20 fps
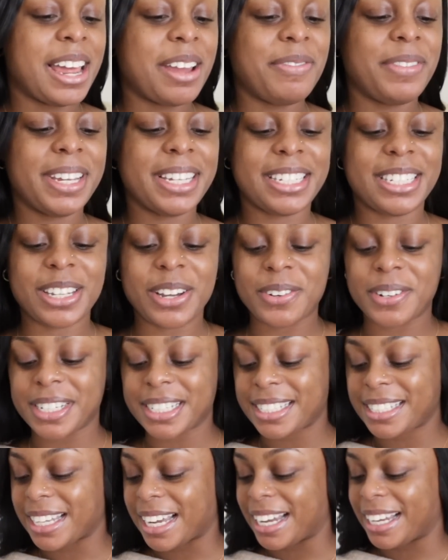I be so
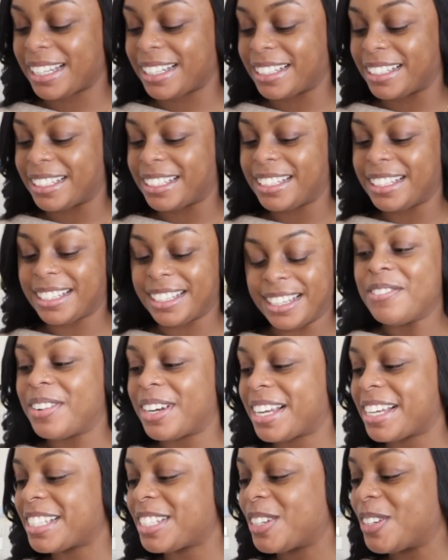excited
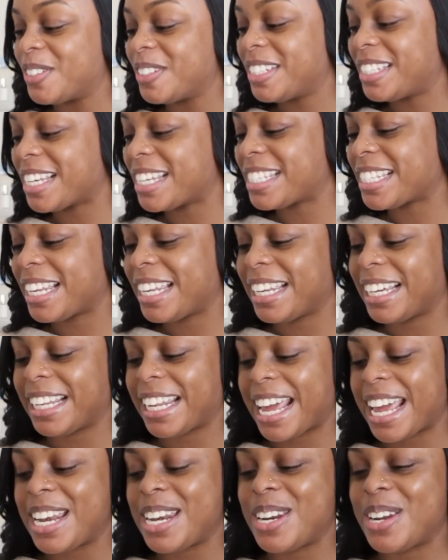because who doesn't love
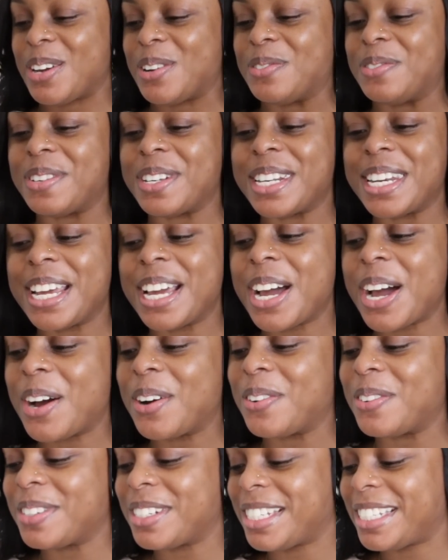that new,
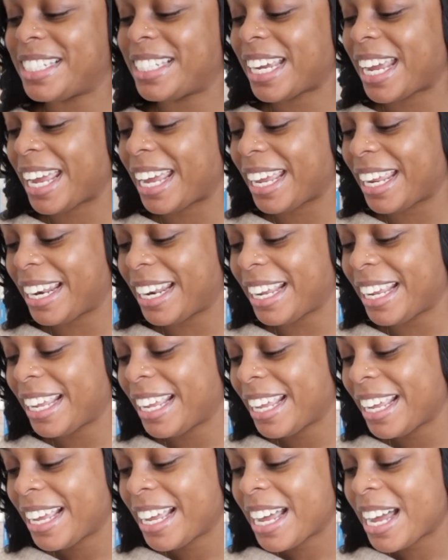new shit?
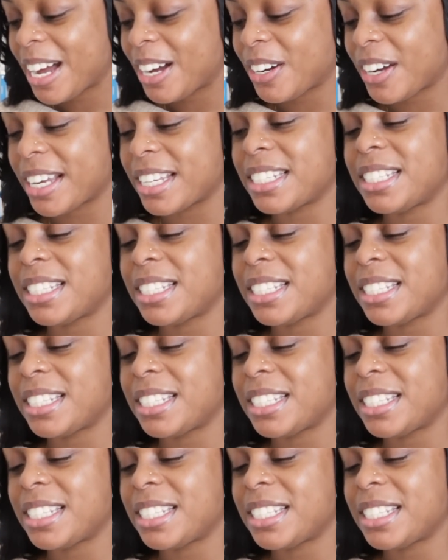Okay,